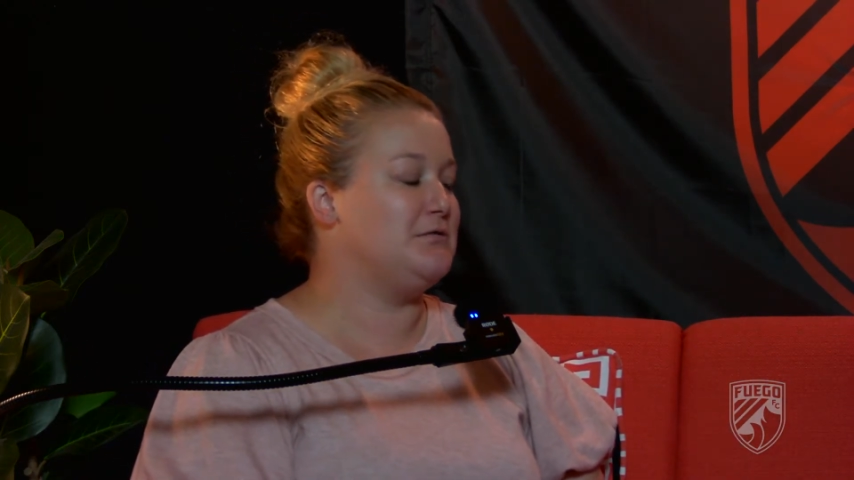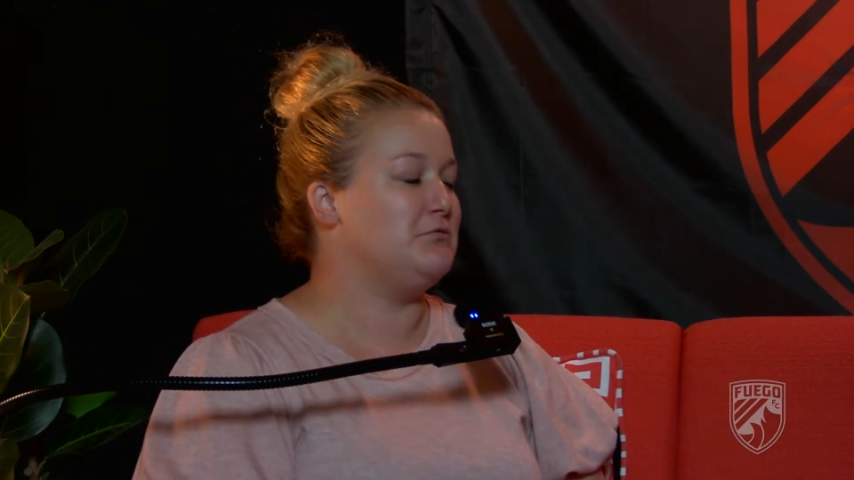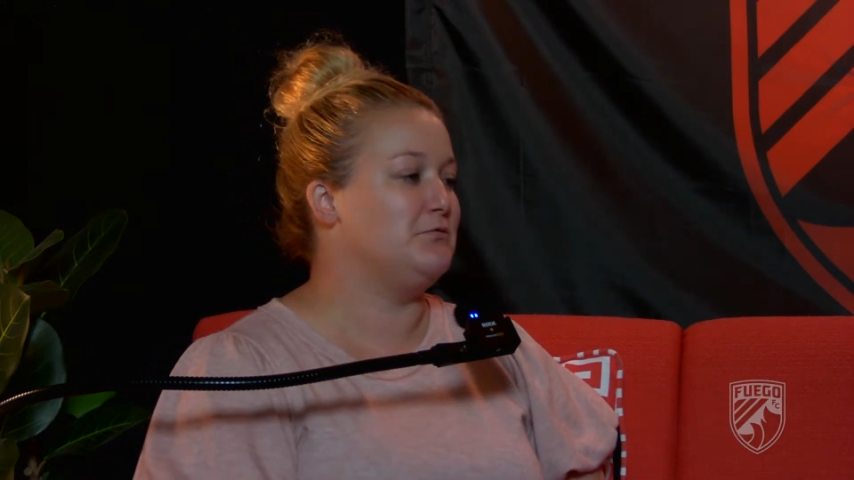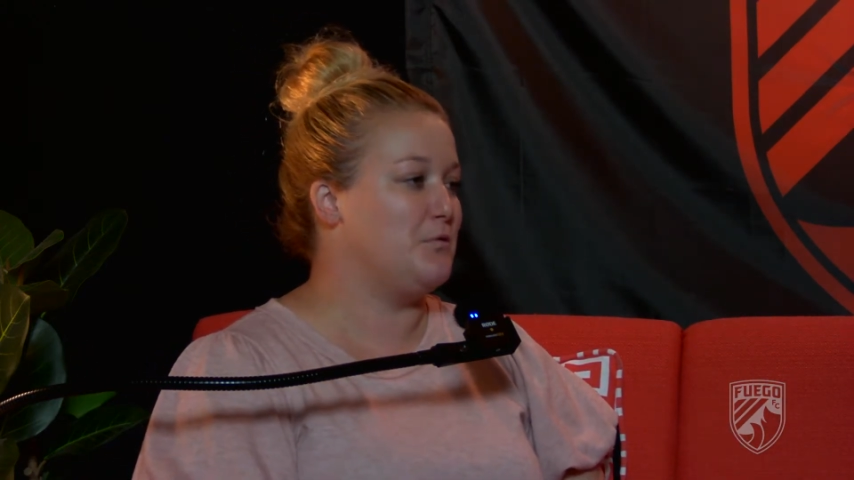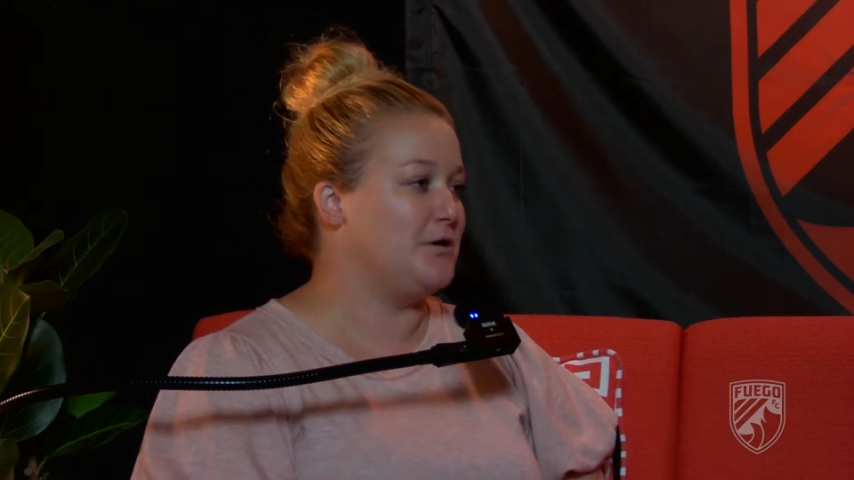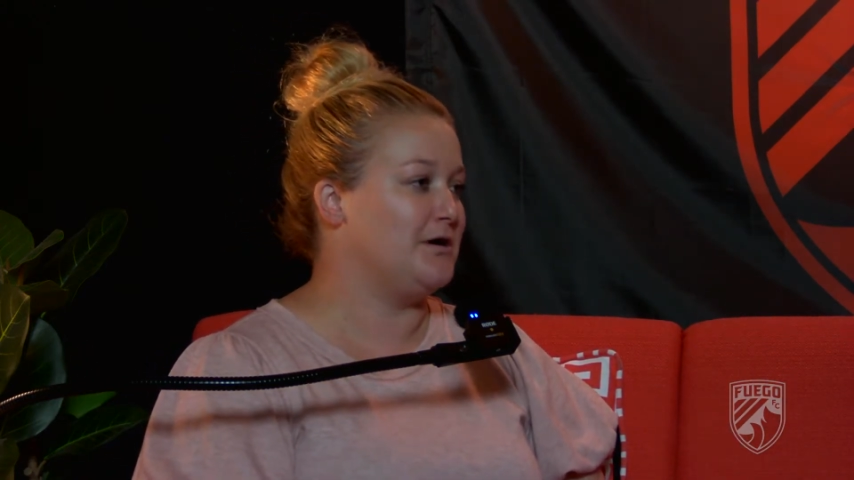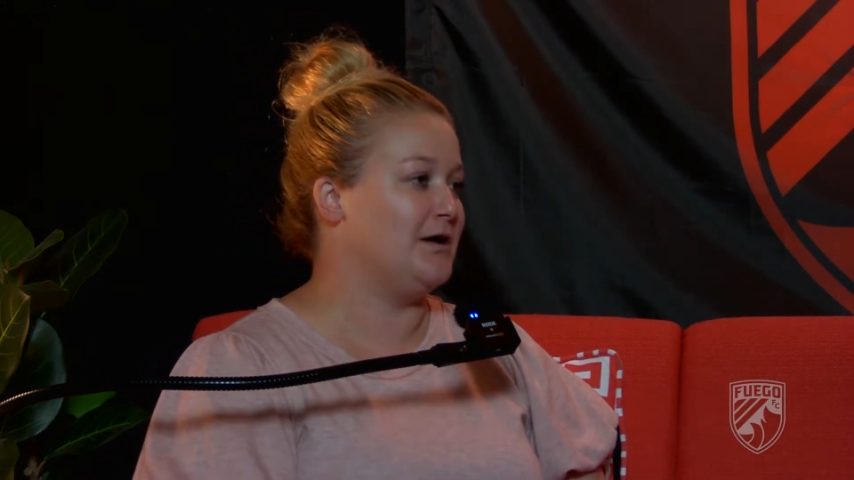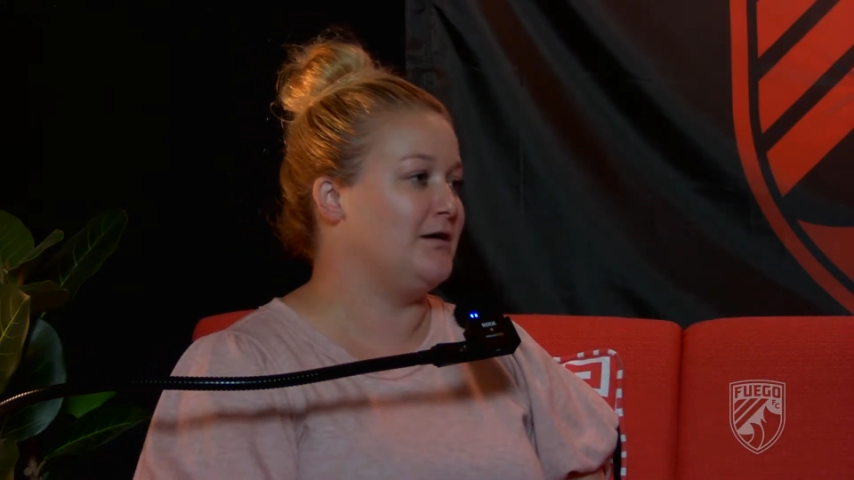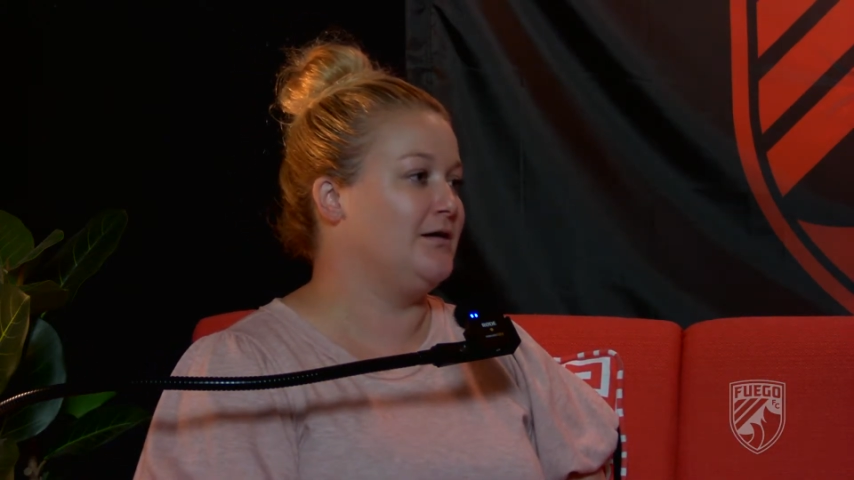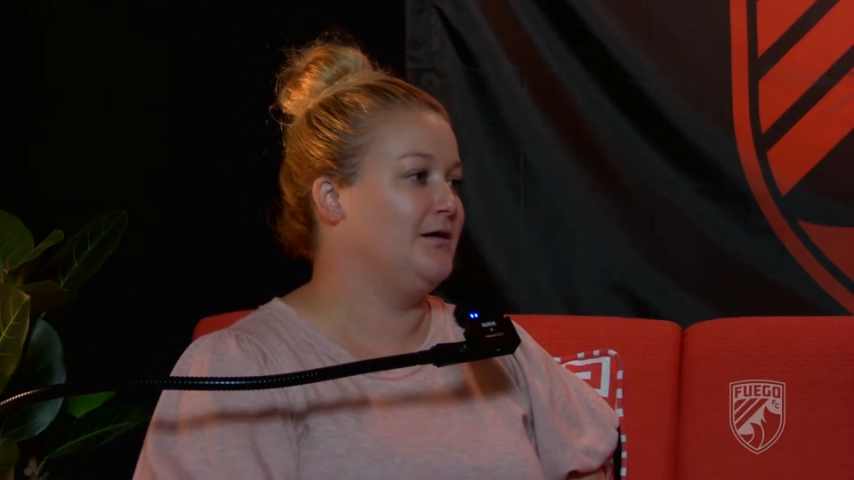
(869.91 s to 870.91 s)

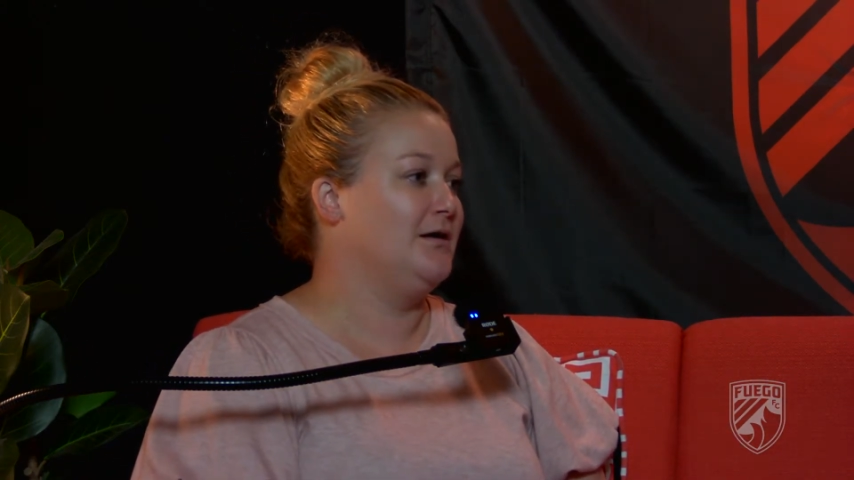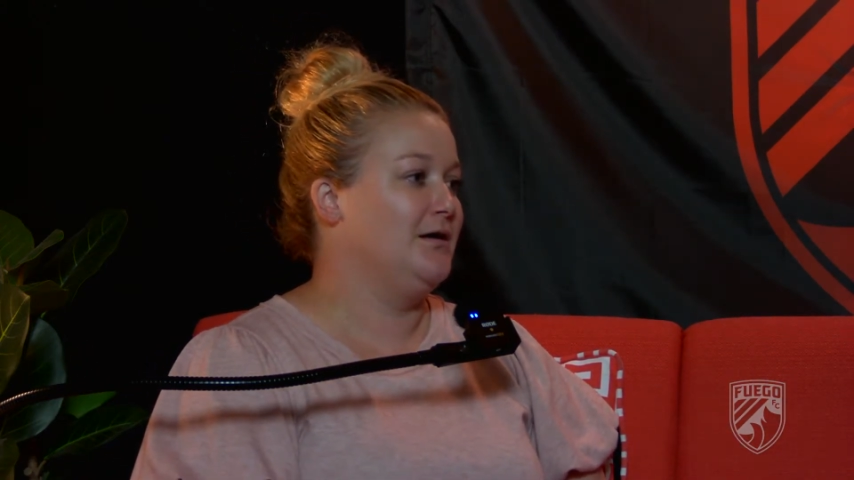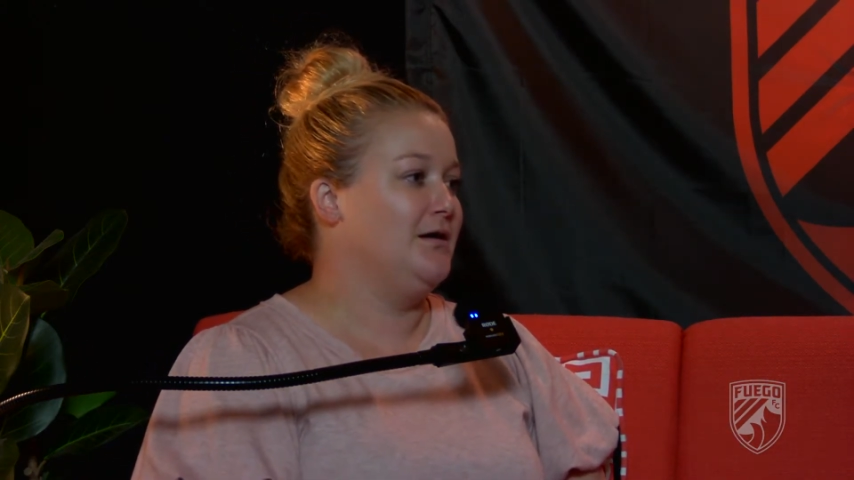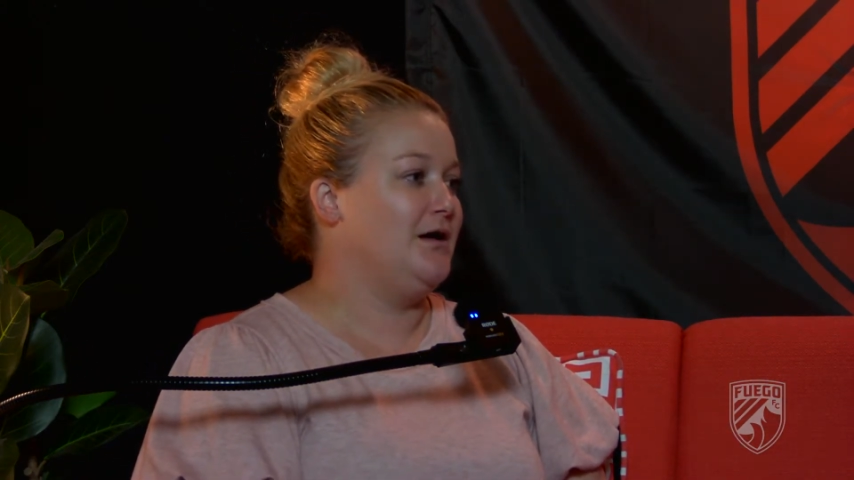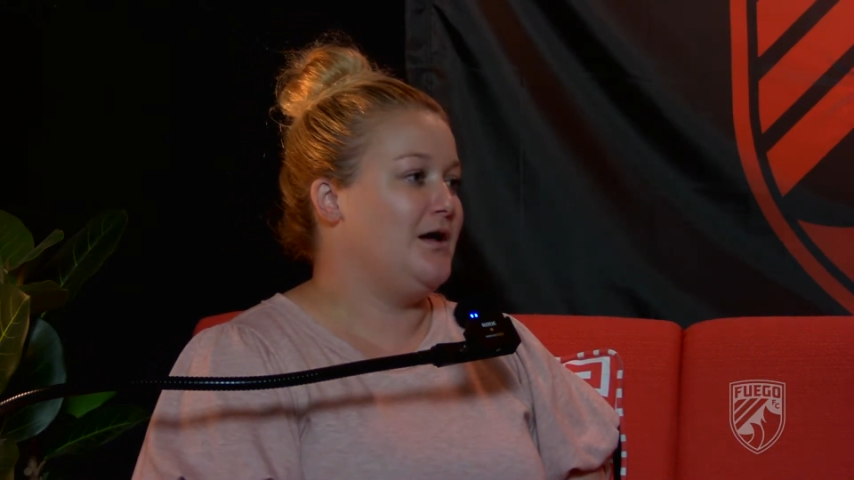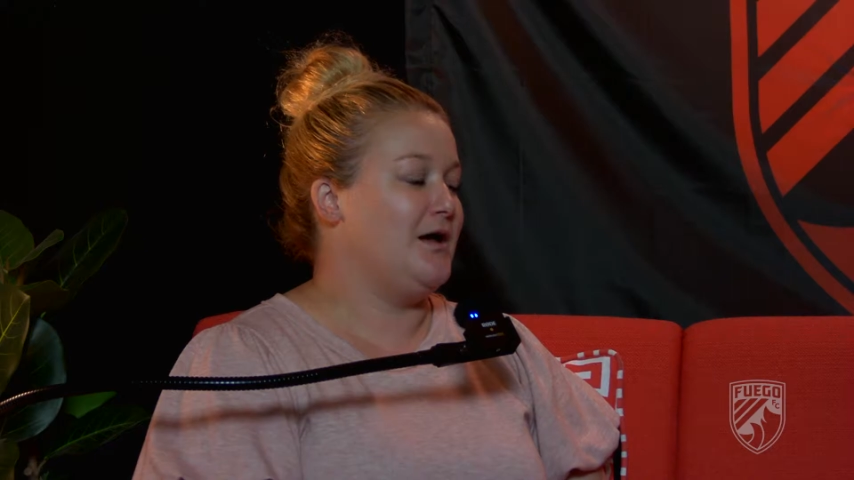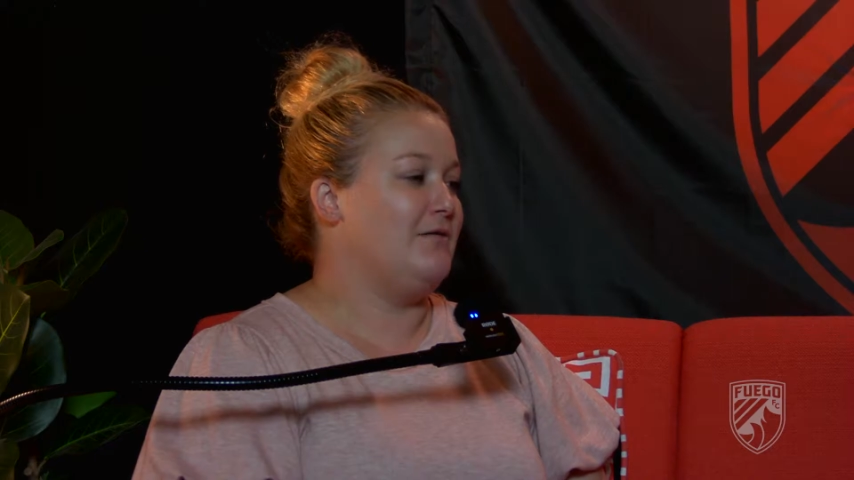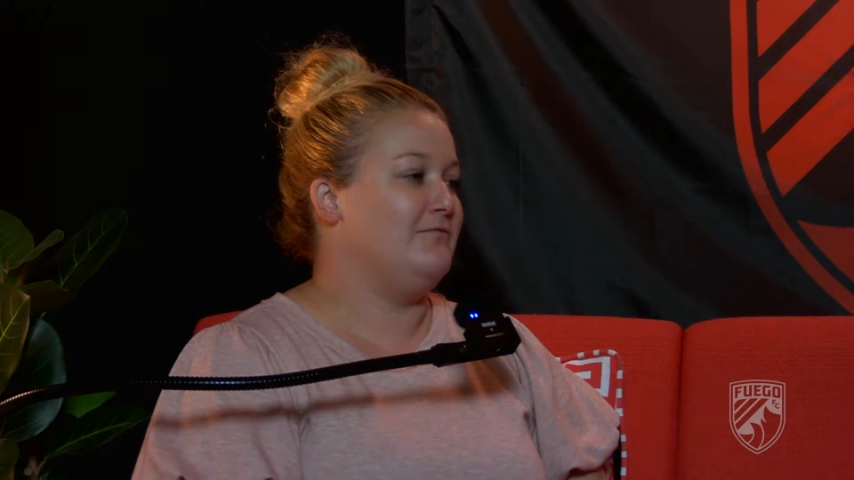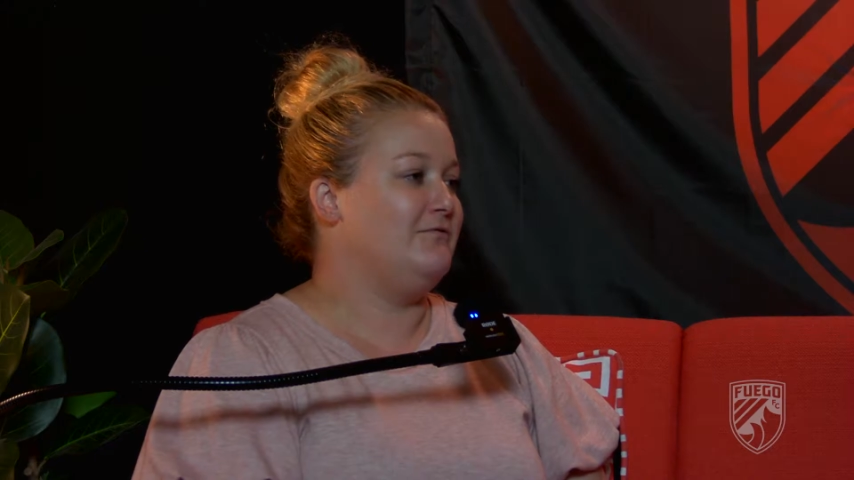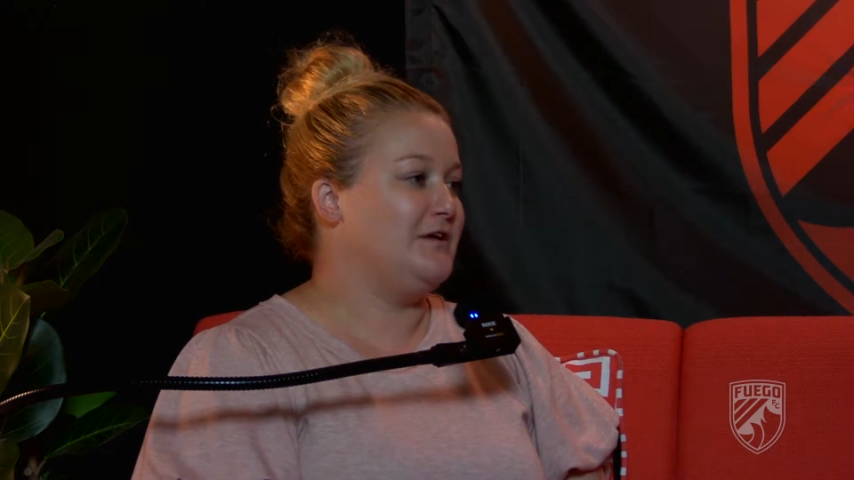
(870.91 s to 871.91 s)
rewarding
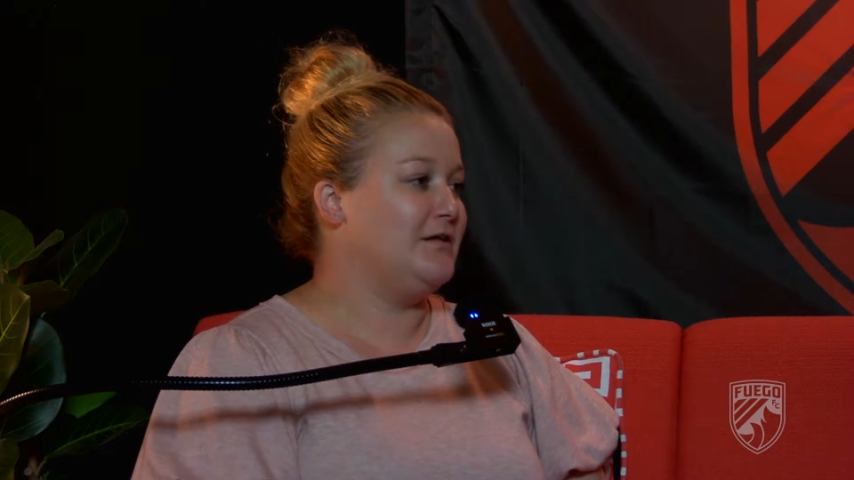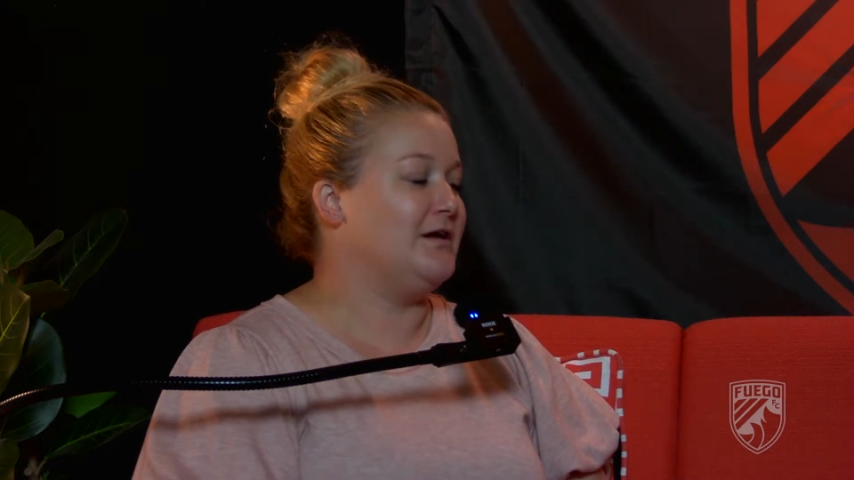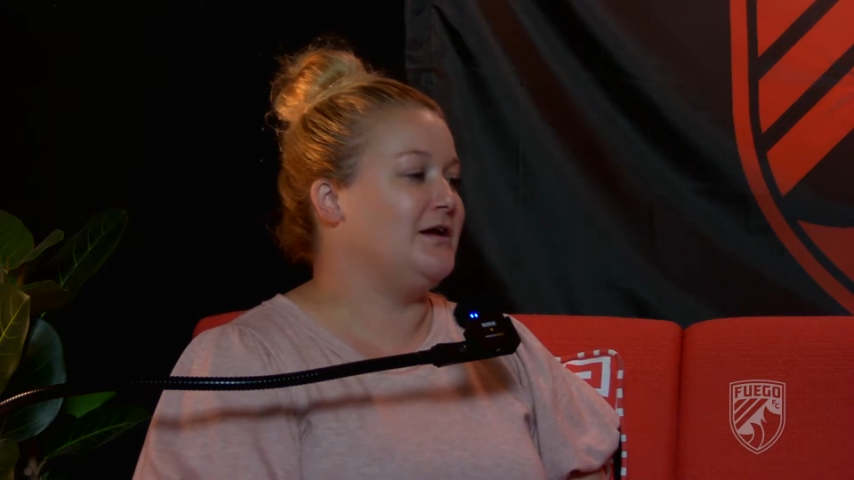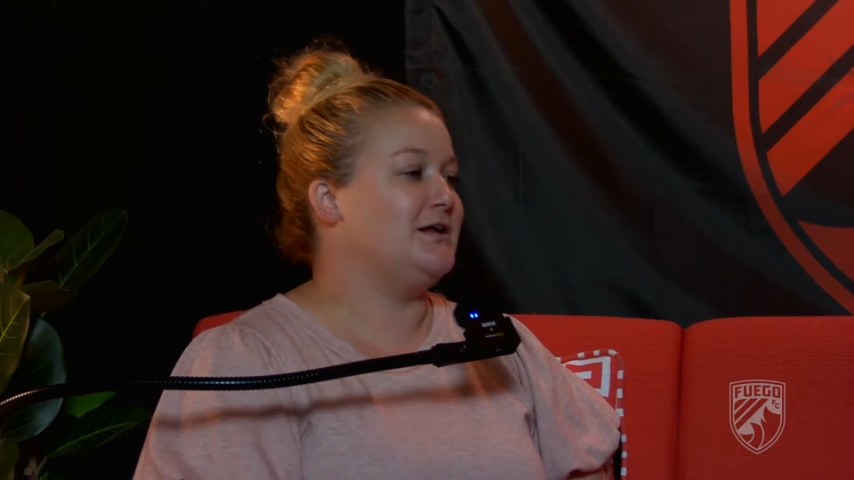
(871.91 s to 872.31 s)
feeling.